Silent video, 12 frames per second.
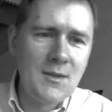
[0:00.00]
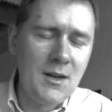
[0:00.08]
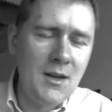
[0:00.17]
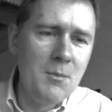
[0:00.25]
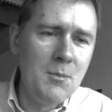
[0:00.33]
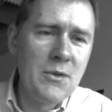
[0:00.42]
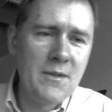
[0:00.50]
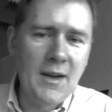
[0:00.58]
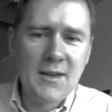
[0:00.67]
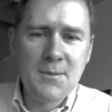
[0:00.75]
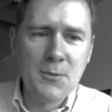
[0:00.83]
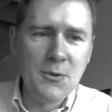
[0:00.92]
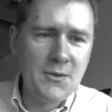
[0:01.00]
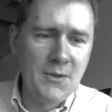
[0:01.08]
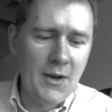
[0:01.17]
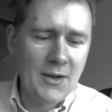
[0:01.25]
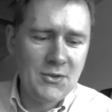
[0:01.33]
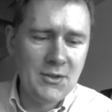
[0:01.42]
in most textbooks, you
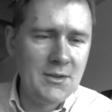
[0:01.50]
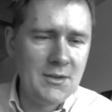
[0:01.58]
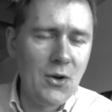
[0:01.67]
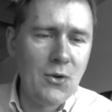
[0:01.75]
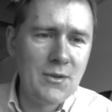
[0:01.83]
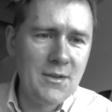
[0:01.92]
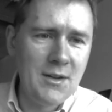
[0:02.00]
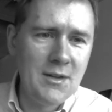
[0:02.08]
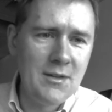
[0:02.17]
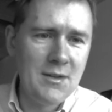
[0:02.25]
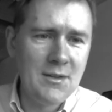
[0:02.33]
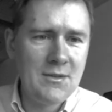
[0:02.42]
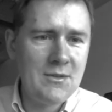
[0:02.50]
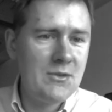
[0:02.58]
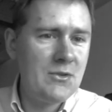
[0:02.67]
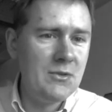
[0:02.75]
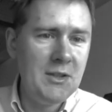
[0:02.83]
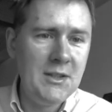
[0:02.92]
actually don't see these
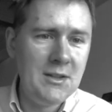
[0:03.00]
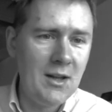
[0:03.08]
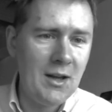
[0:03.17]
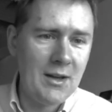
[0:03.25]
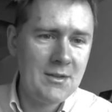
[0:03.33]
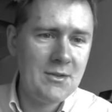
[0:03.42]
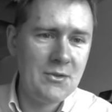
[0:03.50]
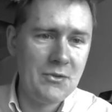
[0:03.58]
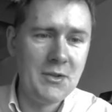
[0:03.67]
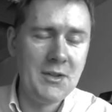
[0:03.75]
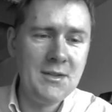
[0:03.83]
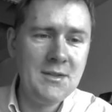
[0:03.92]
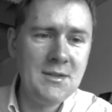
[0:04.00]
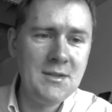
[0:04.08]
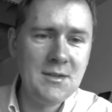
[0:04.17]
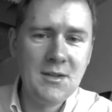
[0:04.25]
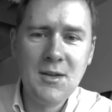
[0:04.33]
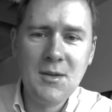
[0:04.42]
tree-like trees,
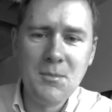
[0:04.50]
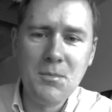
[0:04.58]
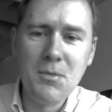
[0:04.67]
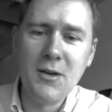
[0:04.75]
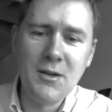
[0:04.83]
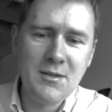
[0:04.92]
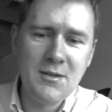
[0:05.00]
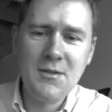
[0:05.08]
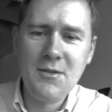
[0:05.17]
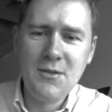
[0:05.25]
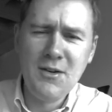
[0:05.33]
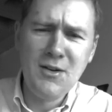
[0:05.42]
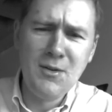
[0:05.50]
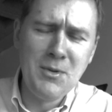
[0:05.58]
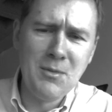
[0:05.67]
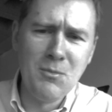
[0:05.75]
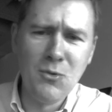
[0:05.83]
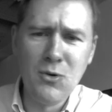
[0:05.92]
but they're a
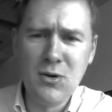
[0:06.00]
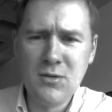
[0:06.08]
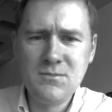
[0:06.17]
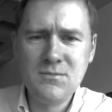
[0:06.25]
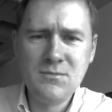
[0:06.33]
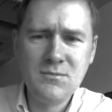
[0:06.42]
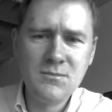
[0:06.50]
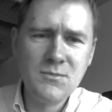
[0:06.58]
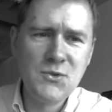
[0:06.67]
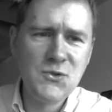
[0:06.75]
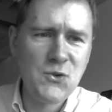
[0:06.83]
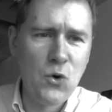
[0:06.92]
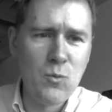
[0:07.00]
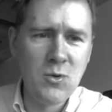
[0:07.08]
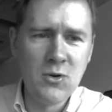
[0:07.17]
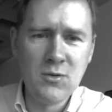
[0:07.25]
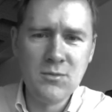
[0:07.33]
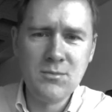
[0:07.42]
bit more
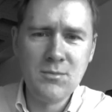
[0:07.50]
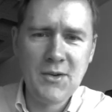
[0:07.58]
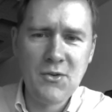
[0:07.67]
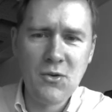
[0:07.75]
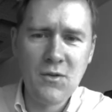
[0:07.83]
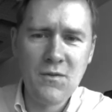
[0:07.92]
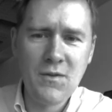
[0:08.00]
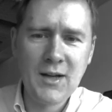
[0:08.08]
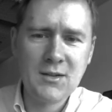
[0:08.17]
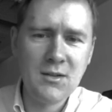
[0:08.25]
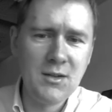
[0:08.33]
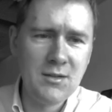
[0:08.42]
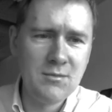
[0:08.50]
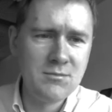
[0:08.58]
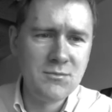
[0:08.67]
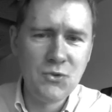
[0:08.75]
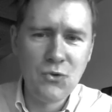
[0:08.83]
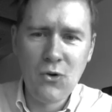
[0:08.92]
sober, matter-of-factly
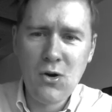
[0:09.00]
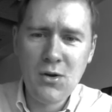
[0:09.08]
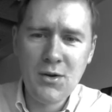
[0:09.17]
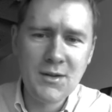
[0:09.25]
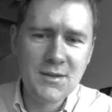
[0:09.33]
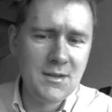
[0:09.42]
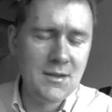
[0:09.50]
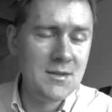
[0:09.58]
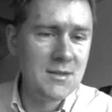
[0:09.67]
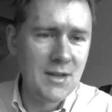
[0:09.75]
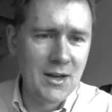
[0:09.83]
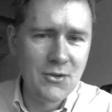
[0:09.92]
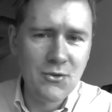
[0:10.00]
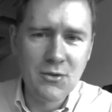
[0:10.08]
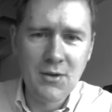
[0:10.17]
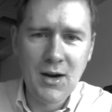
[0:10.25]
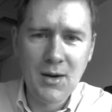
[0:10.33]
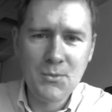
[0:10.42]
drawn as these
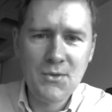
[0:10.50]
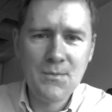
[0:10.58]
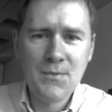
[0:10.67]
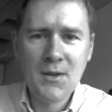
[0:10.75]
dendrograms.